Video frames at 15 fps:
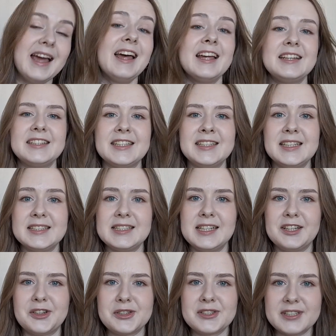And it is
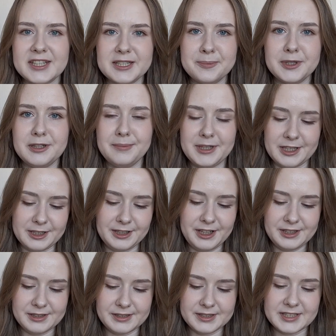knit on 6mm
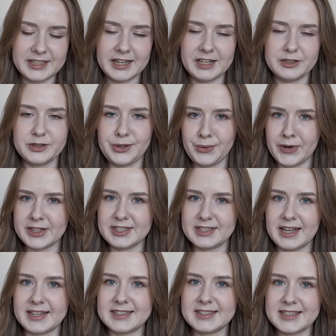needles, that is US
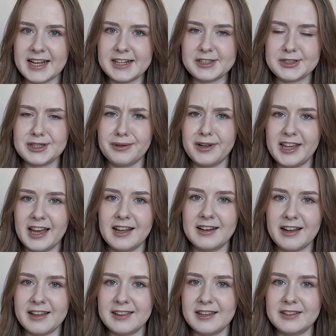size 10. So again,
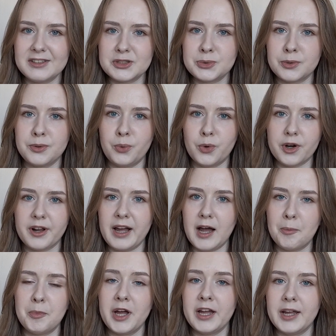I think this would work
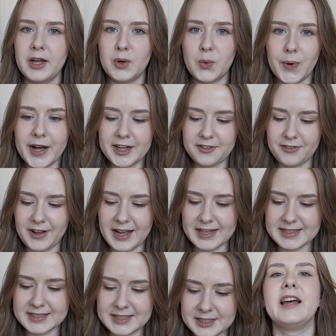up quite
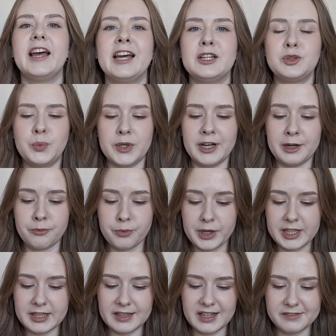fast. And what I
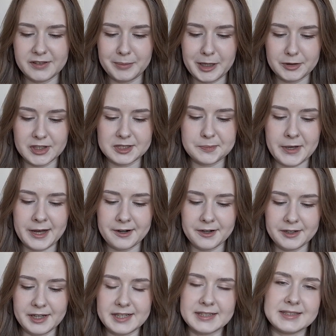really love about this
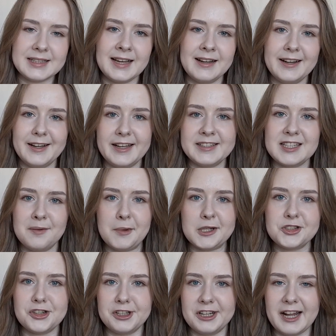pattern is that, as I
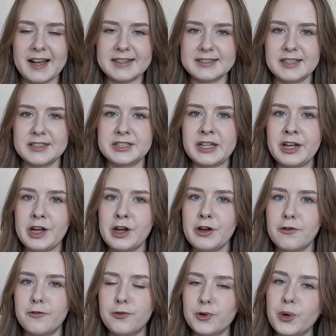mentioned, it has this
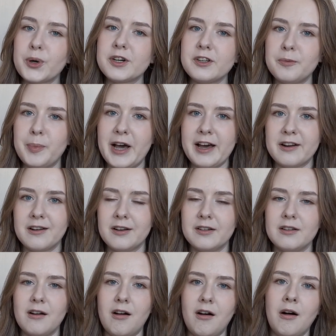floral
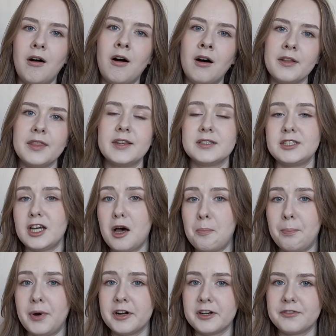pattern on the
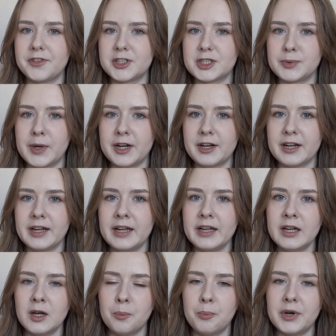top part of the sweater,
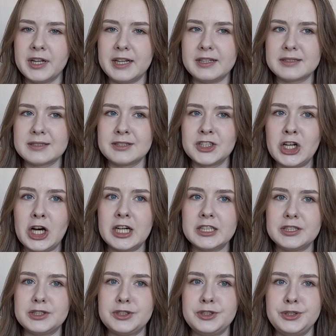but it's
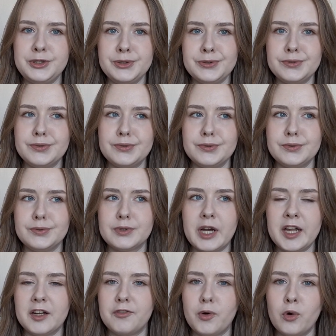not too
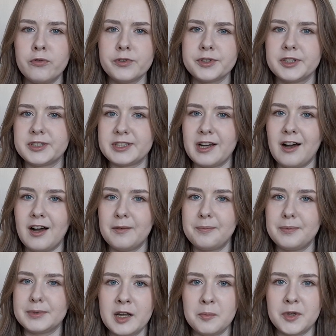kind of over the top,
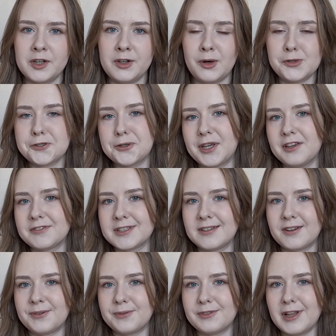but it also gives
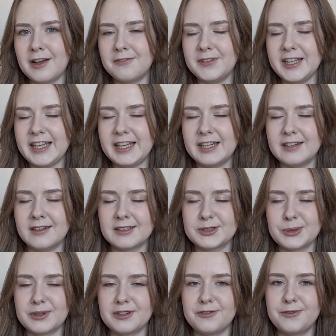it a lovely
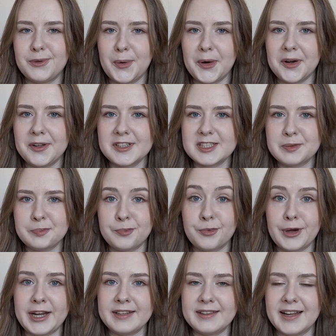sort of floral
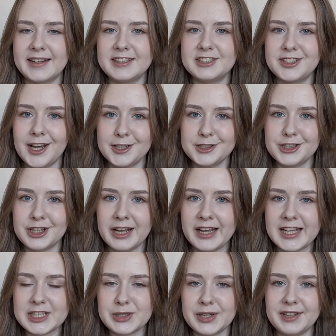spring-like touch.
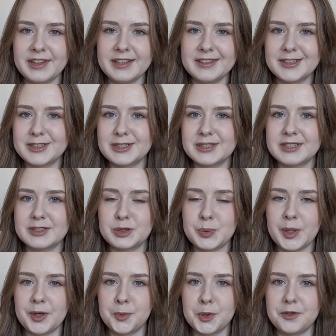So I think this
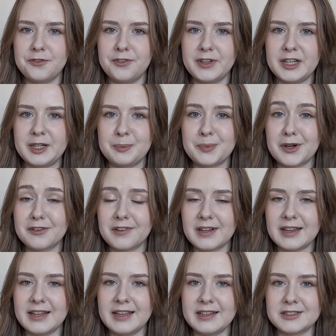sweater would fit in
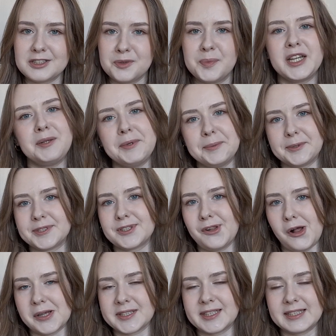perfectly into many people's
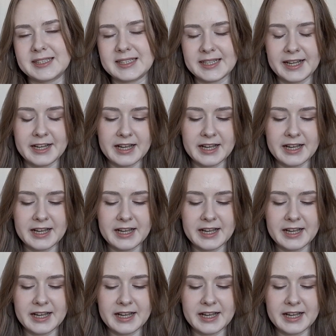closets.